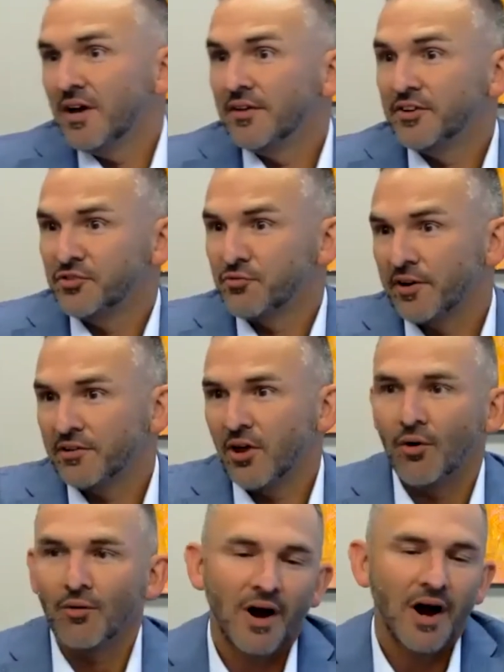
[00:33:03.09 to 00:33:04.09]
It's running
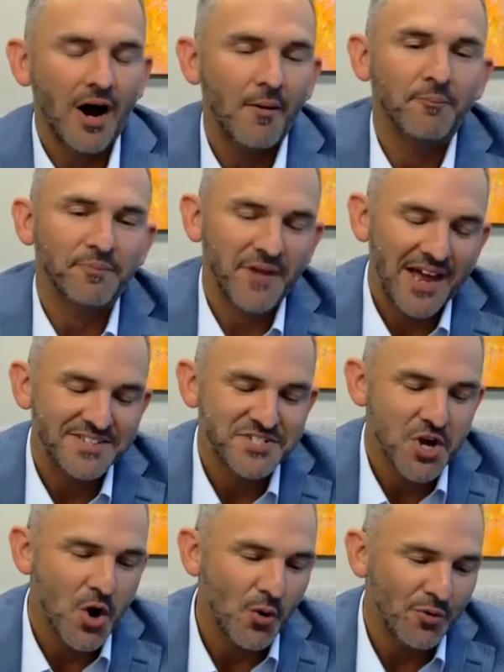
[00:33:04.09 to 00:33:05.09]
low.
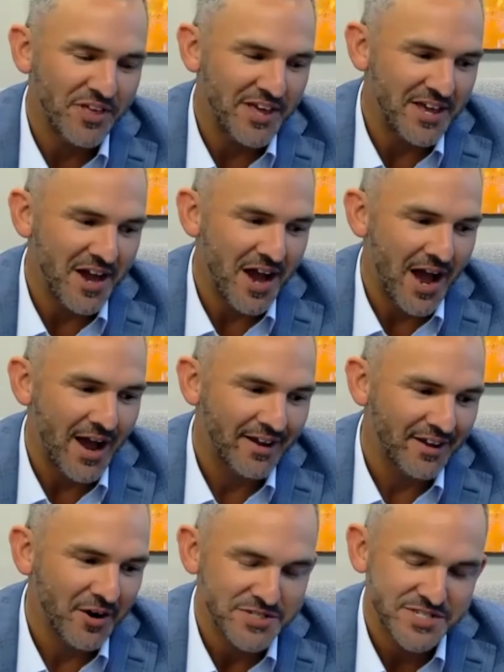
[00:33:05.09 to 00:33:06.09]
And so
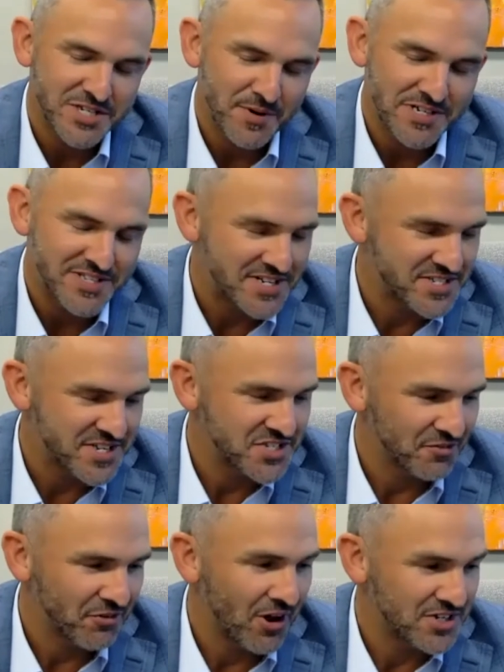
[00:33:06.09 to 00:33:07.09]
I was experiencing a
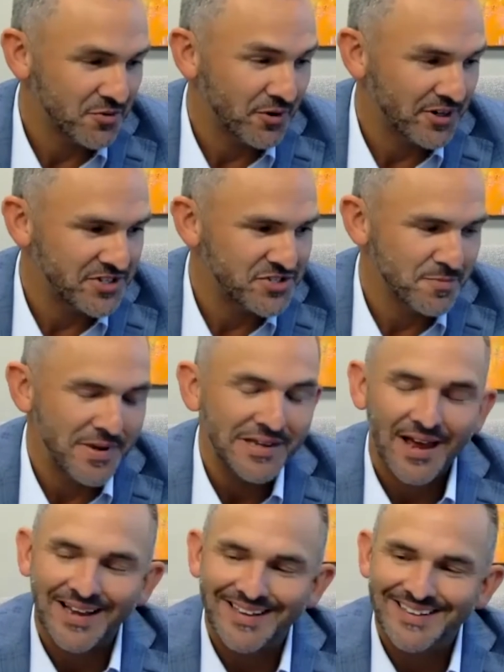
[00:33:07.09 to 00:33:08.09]
sense of loss of what it used to
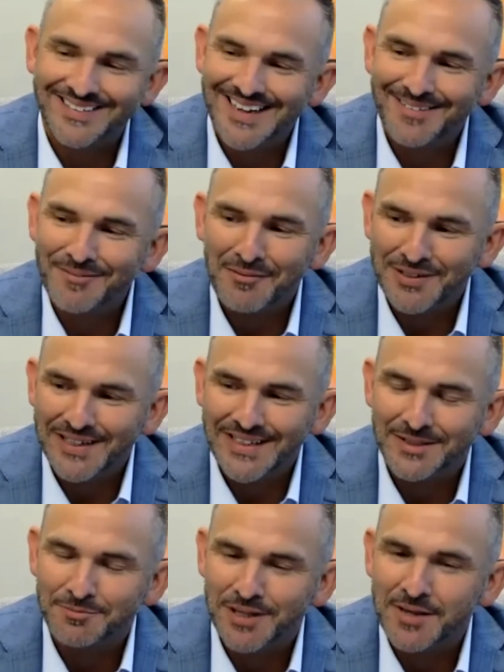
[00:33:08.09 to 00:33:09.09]
be like, and I'm not really
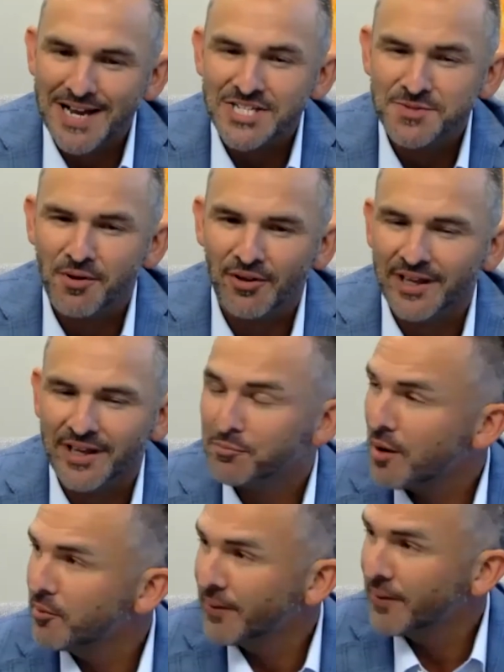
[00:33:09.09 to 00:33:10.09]
going to play basketball again,
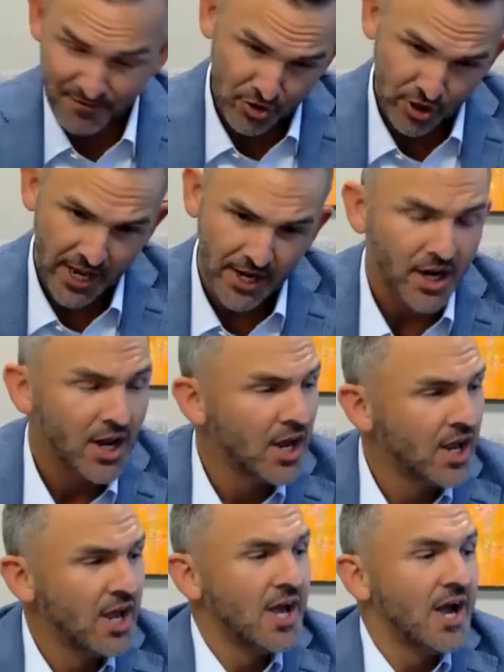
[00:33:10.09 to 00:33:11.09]
probably ever again.
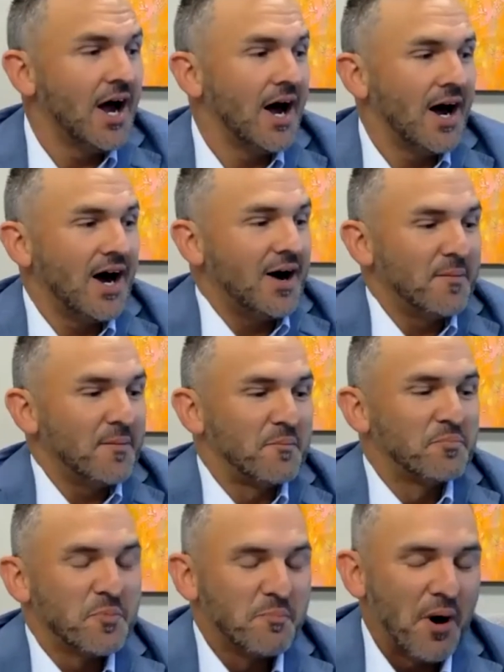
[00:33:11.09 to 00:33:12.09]

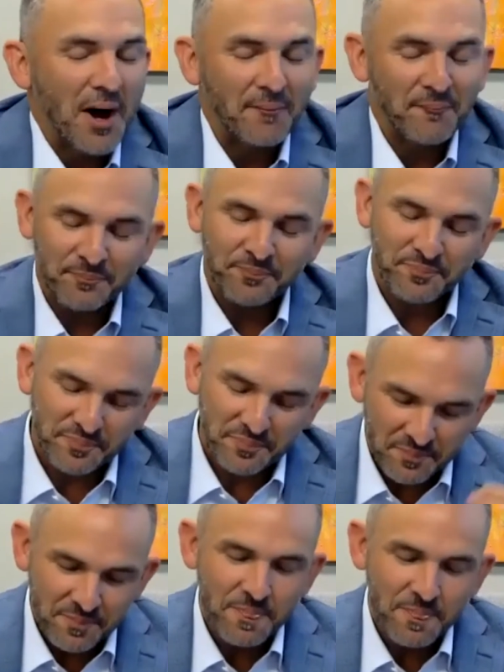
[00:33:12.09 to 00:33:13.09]
But
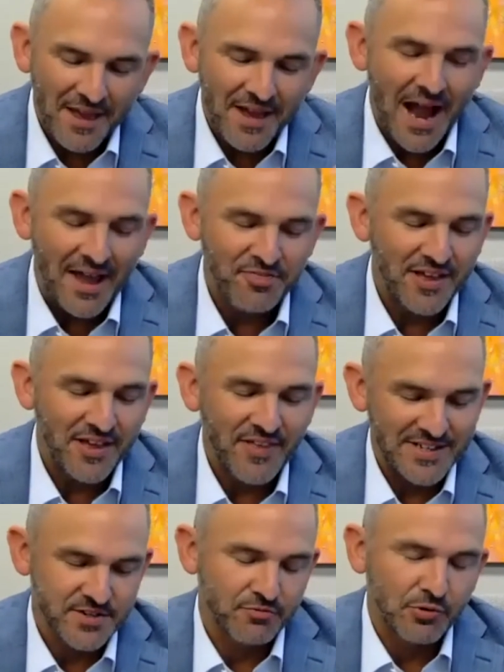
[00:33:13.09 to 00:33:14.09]
I think
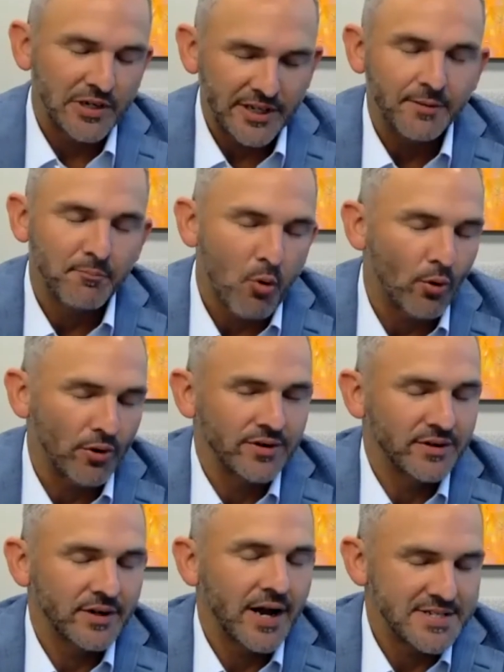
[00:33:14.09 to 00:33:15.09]
that's a really
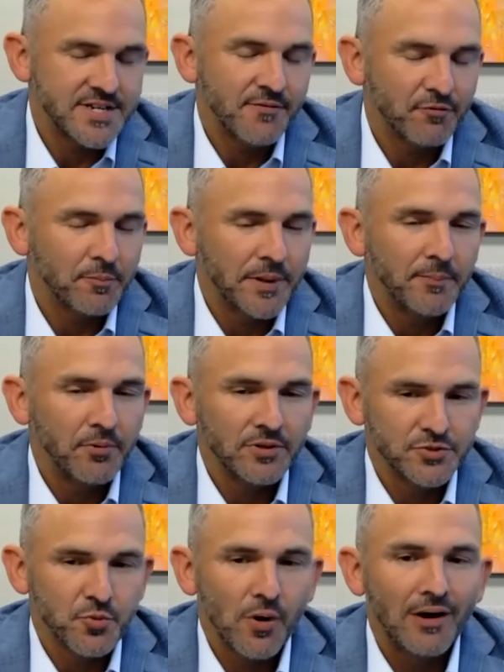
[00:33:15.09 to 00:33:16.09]
important concept for
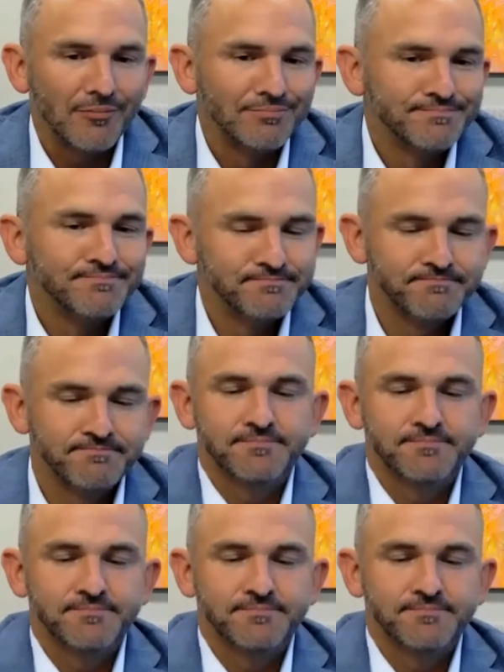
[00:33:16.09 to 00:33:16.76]
people as well.